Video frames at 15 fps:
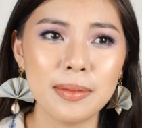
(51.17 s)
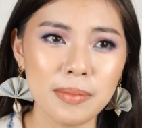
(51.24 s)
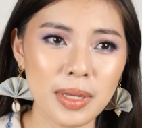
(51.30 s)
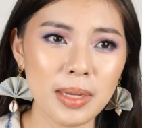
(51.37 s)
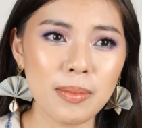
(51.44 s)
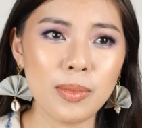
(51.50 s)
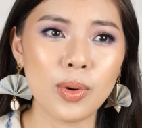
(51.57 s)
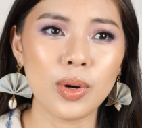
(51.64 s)

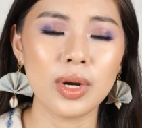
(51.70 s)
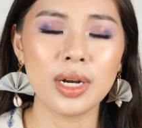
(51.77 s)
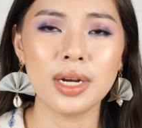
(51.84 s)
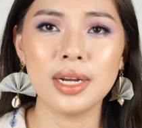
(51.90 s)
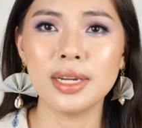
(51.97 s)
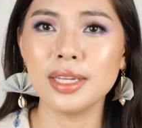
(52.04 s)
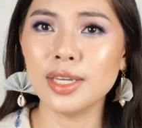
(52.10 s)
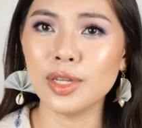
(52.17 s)
Be
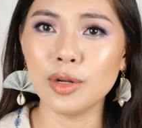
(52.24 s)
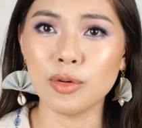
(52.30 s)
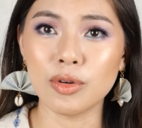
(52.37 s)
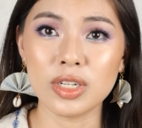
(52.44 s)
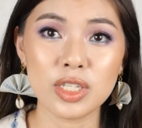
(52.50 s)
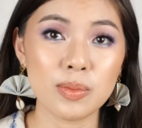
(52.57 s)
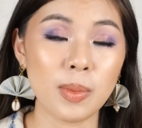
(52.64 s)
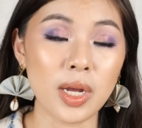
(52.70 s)
more, you know,
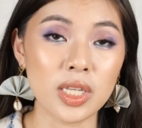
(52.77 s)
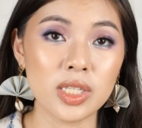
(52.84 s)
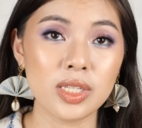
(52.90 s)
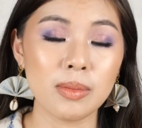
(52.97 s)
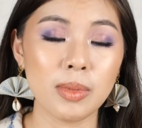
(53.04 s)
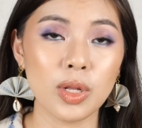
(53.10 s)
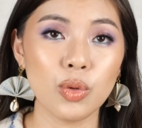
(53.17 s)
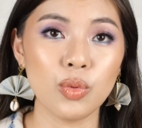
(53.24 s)

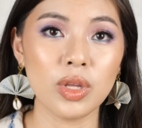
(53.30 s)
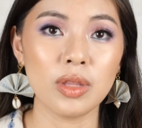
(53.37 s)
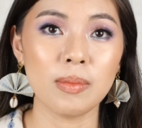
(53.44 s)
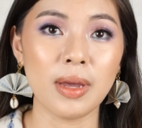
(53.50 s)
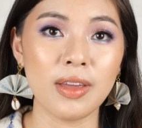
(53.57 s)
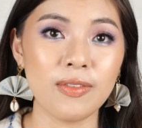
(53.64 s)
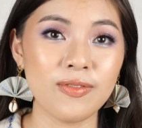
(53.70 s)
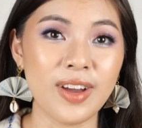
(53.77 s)
responsible with
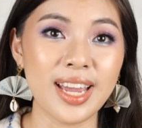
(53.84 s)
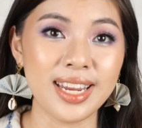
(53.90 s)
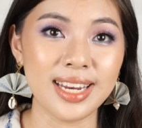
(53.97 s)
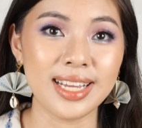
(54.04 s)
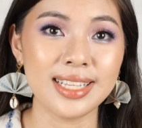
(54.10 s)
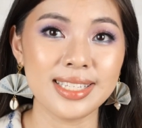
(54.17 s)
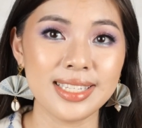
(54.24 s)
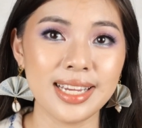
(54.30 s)
my
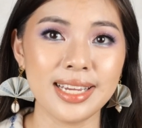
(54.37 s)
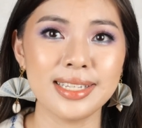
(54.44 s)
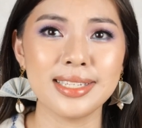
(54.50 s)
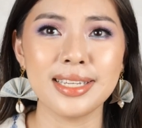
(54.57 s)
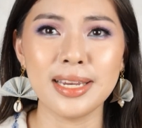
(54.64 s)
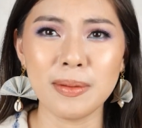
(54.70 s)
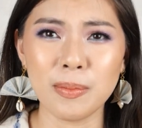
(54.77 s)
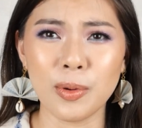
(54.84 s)
finances.
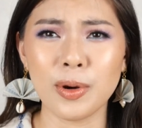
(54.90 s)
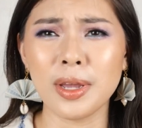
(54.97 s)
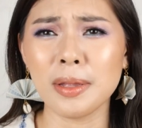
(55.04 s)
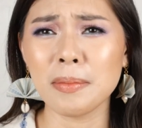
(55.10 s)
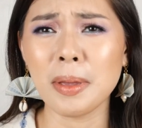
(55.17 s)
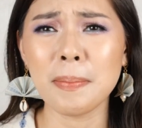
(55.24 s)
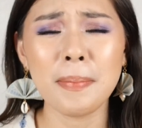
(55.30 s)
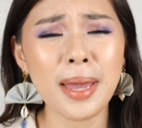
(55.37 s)
Hindi porket
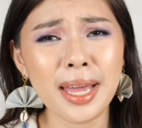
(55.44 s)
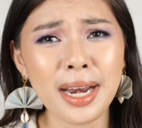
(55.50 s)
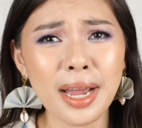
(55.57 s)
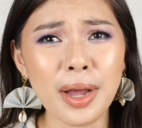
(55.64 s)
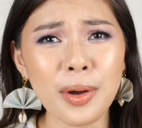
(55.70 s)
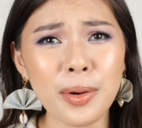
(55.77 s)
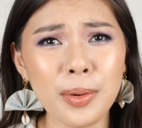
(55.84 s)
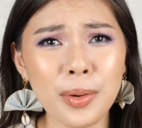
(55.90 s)
may
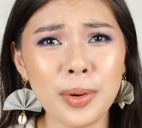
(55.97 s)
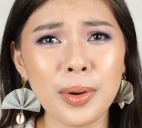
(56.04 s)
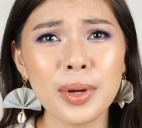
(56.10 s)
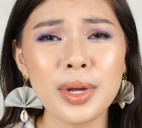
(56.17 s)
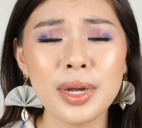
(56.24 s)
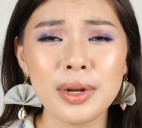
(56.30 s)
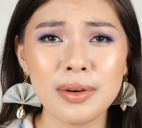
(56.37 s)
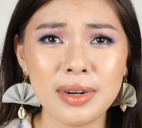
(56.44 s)
pera ako
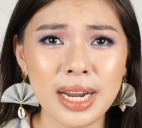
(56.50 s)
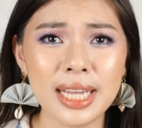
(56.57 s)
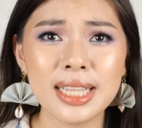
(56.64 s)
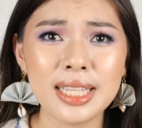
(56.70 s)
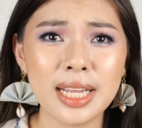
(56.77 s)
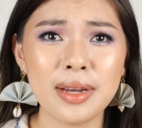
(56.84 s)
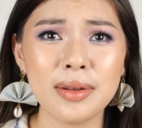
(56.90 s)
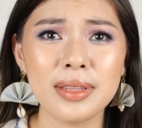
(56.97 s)
right
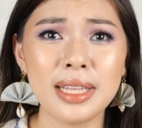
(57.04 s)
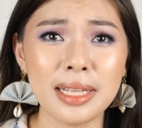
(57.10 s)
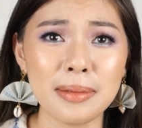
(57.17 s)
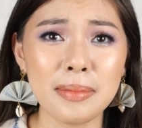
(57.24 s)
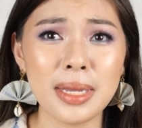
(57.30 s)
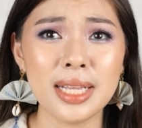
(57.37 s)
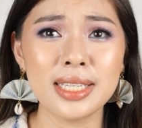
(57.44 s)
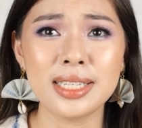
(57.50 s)
now,
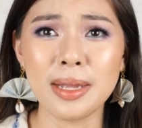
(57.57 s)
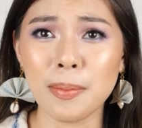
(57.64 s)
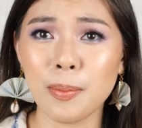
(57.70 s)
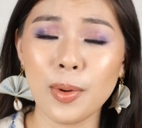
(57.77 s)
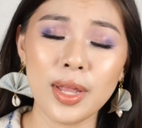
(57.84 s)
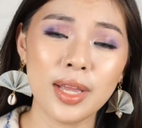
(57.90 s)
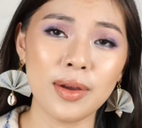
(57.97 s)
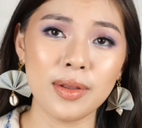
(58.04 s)
that means na
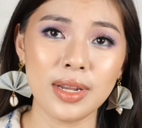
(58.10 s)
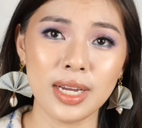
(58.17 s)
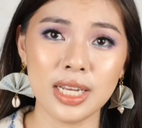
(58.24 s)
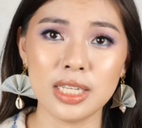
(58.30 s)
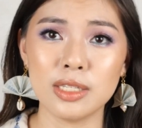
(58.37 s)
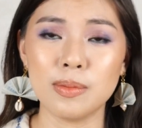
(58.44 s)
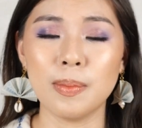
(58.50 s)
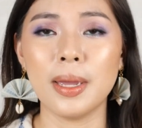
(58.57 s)
pwede ko nang
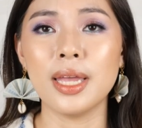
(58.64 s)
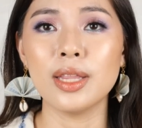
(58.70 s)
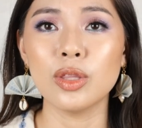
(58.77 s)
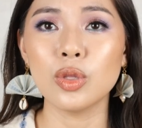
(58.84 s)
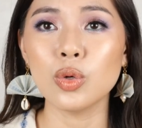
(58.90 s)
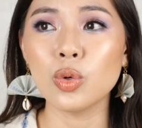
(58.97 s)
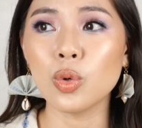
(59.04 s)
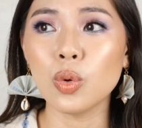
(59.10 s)

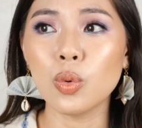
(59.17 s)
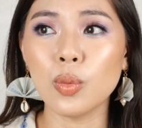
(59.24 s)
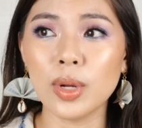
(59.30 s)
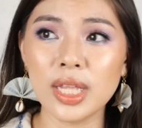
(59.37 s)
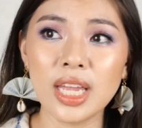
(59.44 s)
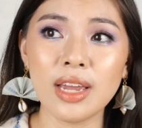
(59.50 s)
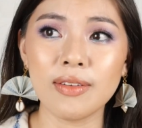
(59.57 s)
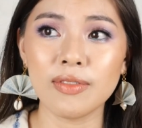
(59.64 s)
spend to
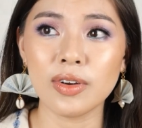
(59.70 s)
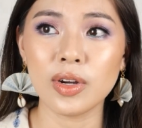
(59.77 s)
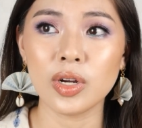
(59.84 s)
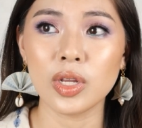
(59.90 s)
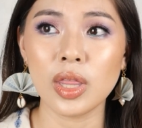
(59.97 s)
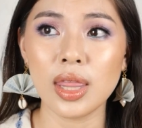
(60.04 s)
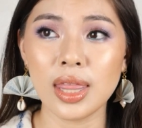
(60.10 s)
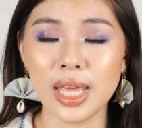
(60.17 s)
whatever
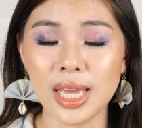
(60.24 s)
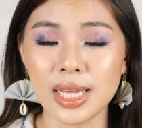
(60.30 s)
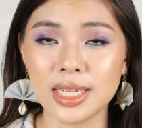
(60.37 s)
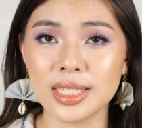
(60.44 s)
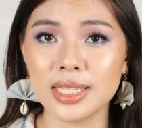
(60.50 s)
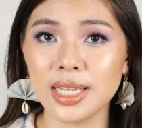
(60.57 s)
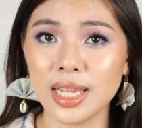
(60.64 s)
things